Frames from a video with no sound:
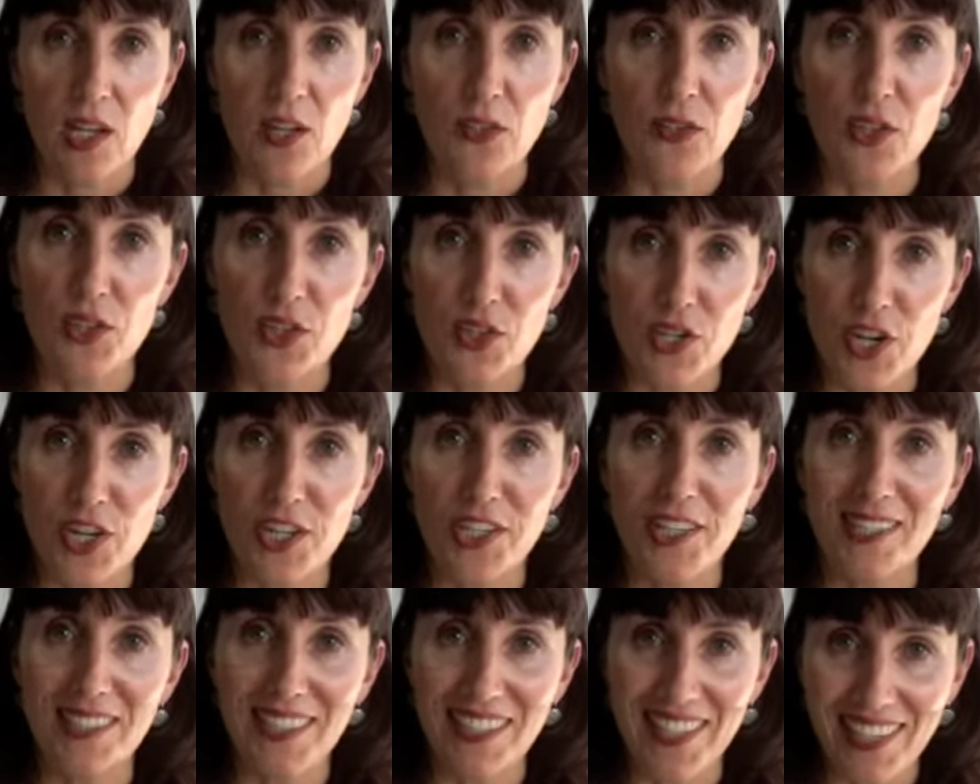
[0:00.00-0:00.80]
The
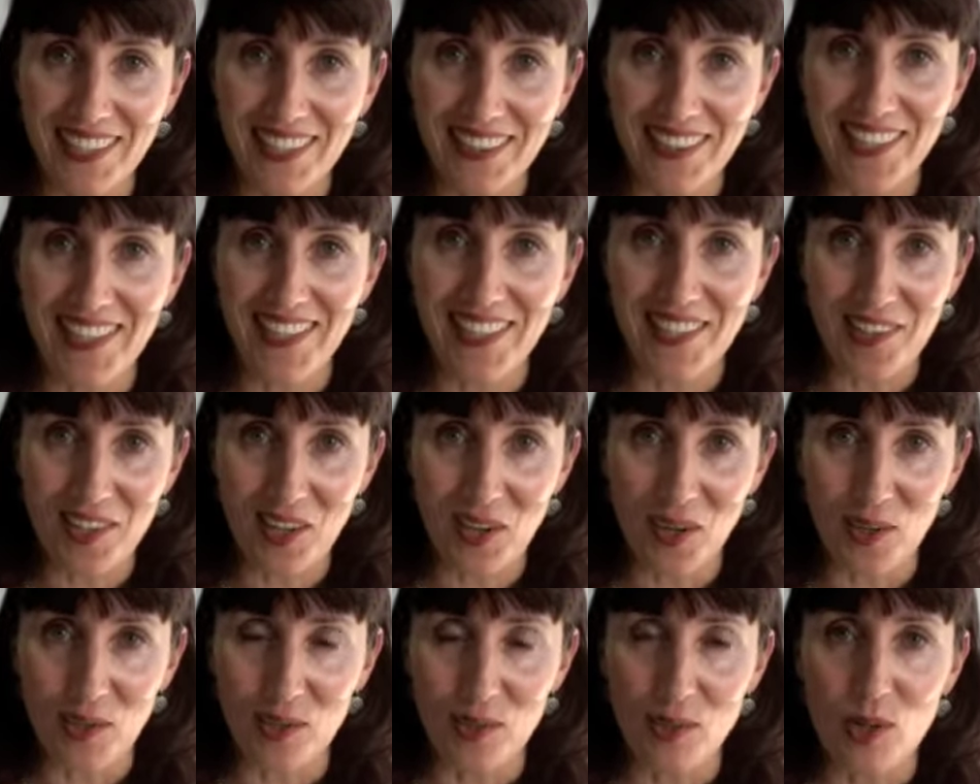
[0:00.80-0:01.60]
journey to get there,
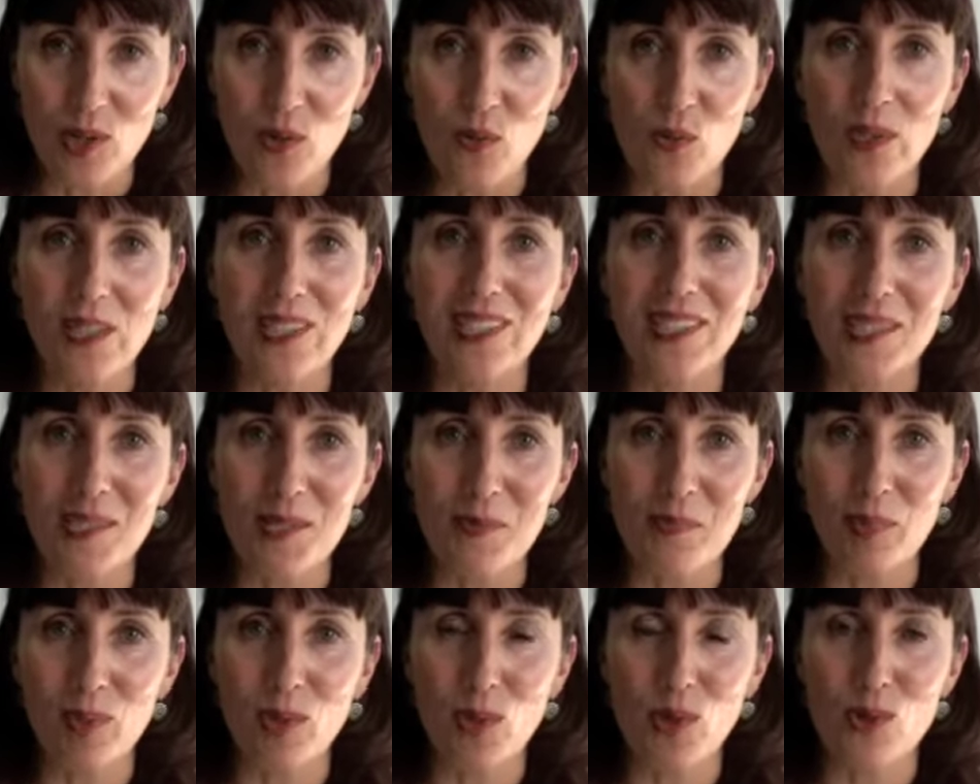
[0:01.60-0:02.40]
though, will
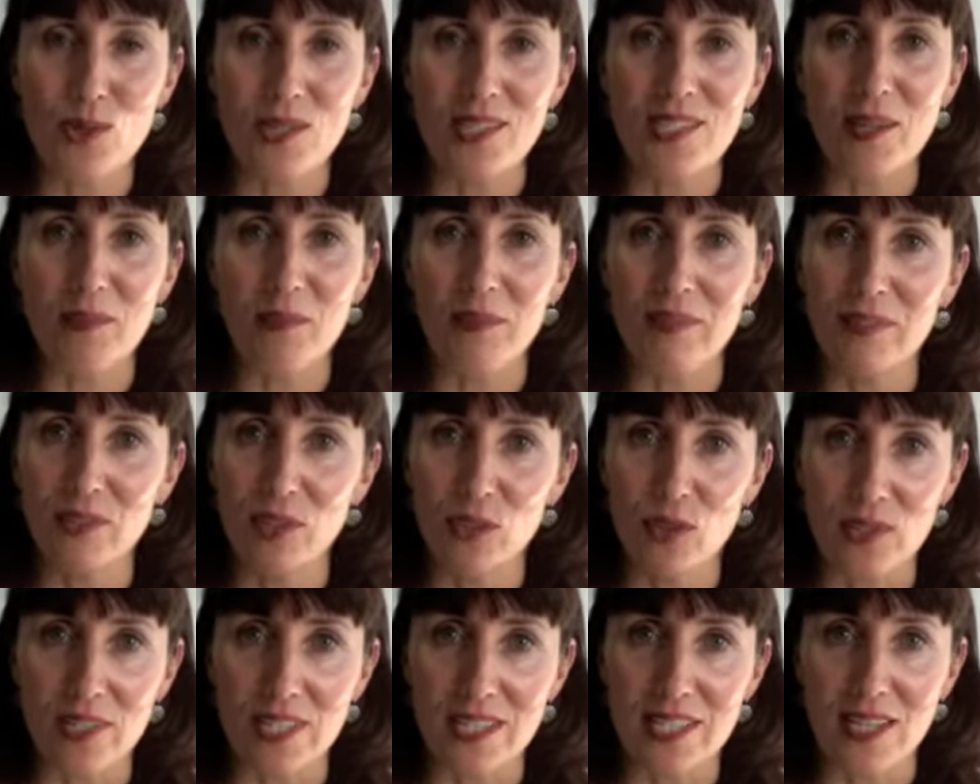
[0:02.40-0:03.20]
explore some of
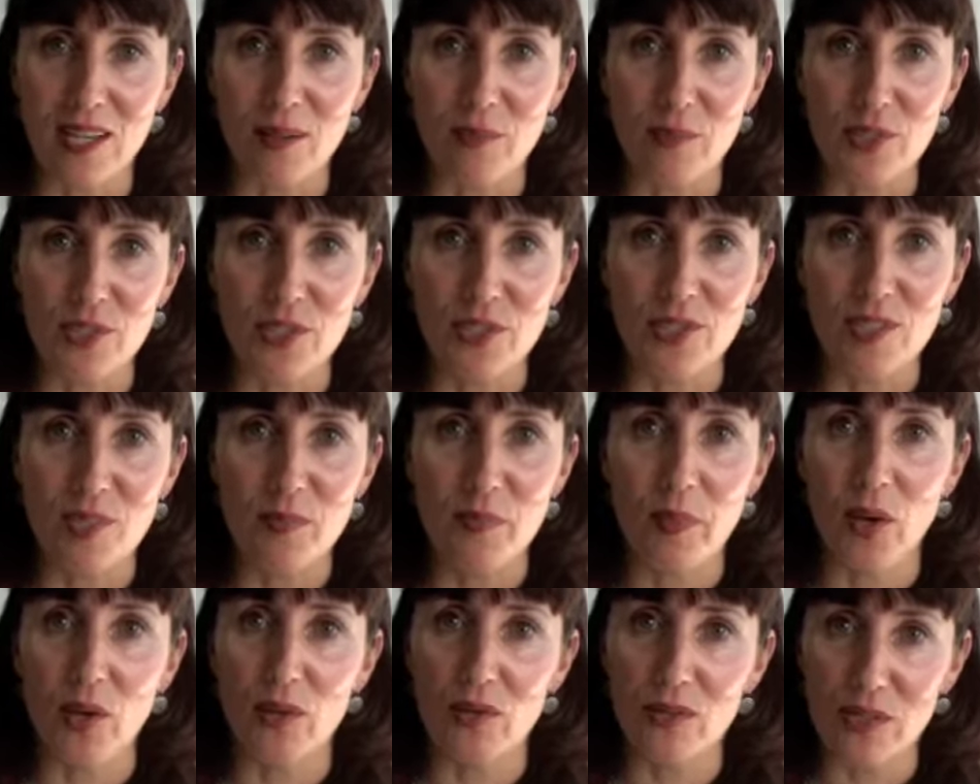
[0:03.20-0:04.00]
your assumptions,
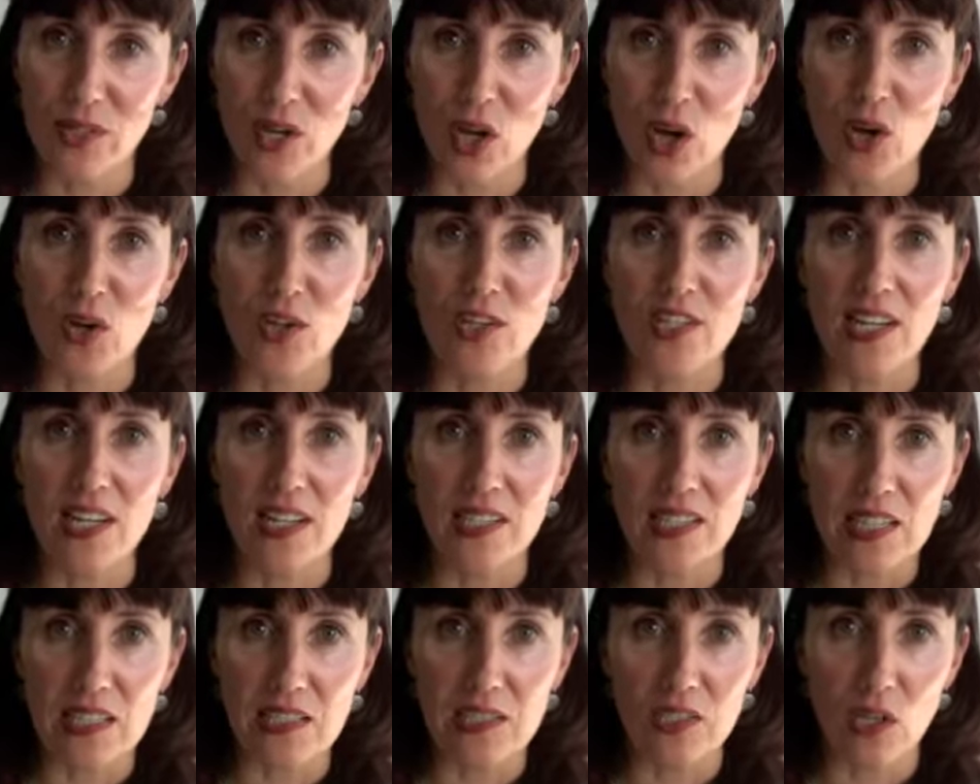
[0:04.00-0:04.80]
both known
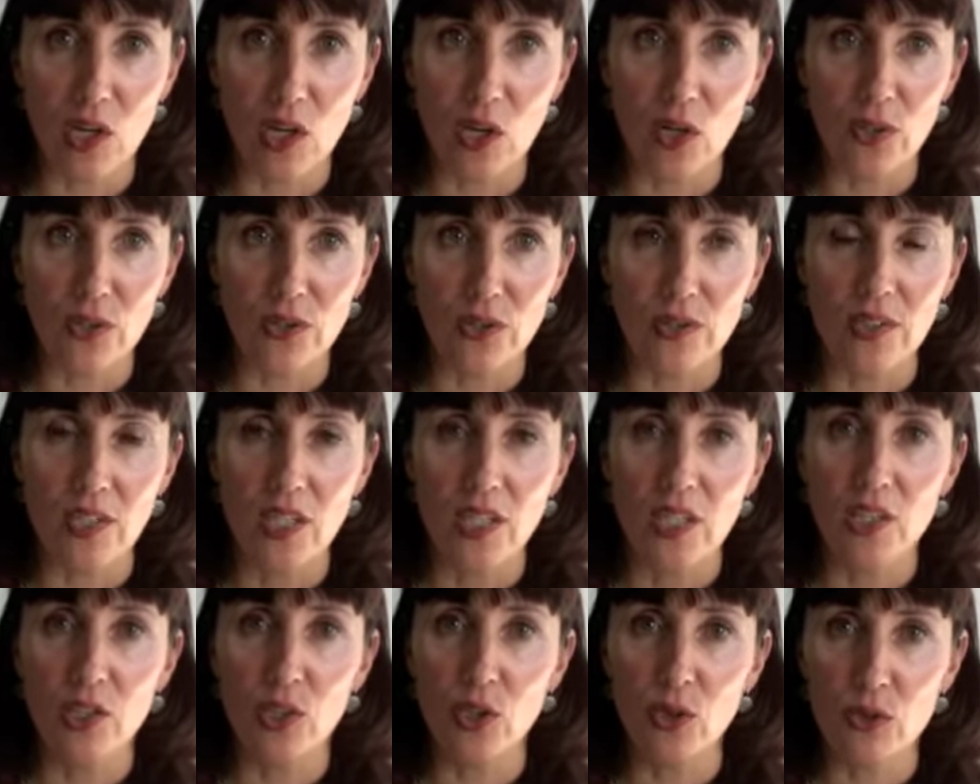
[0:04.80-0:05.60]
and unknown,
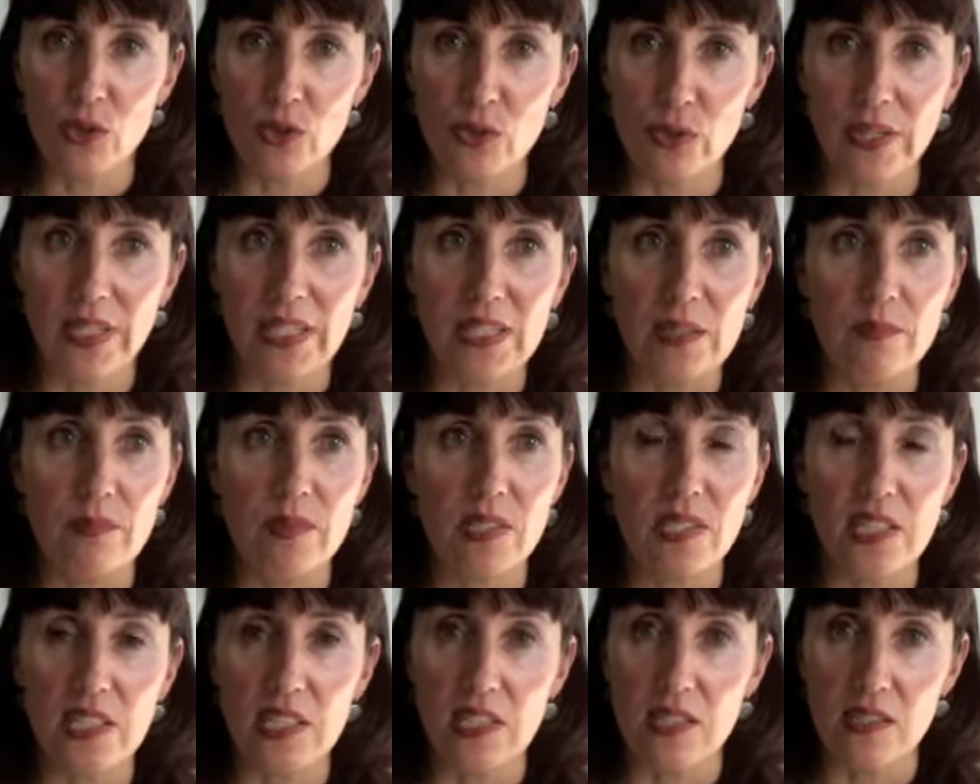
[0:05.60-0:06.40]
your
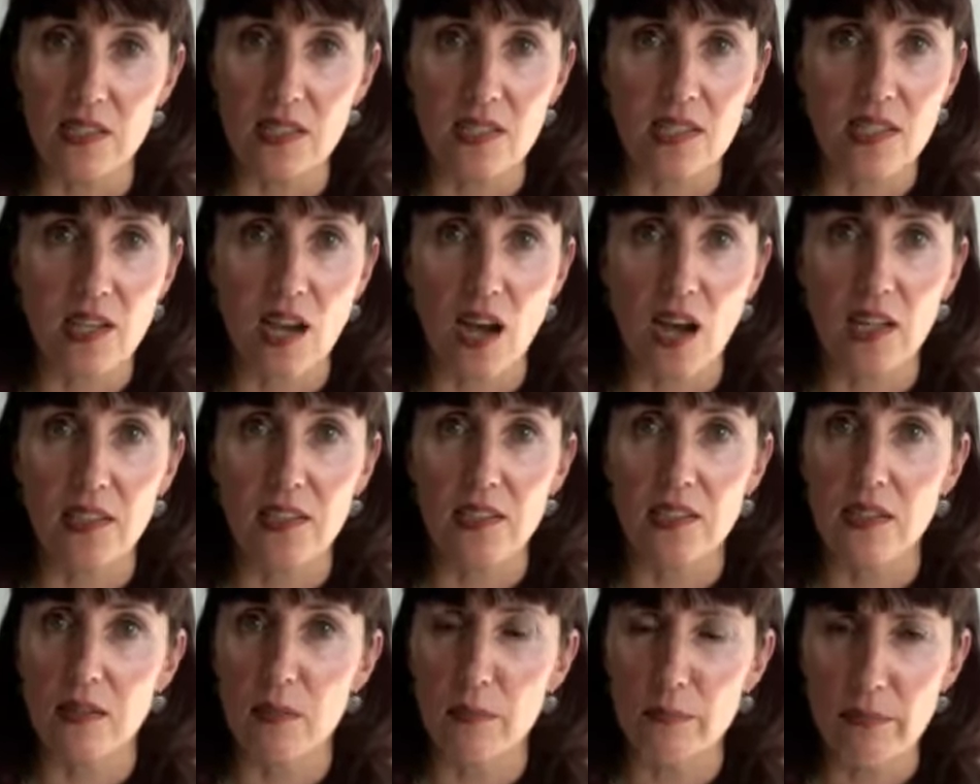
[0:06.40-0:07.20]
dreams,
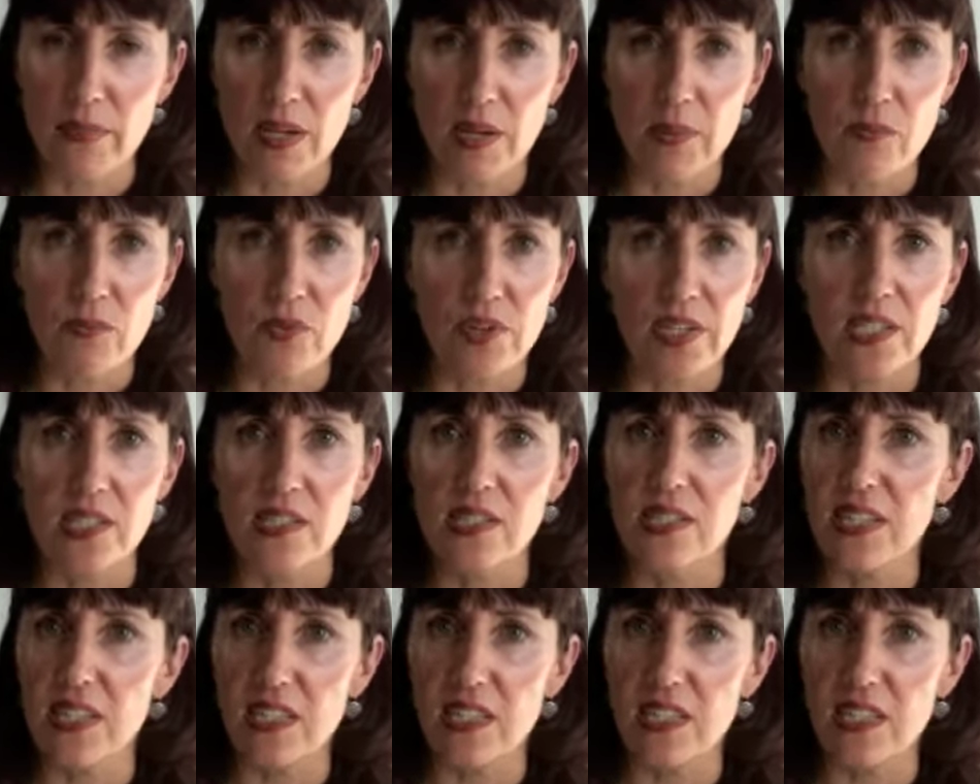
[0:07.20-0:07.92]
insights, memories,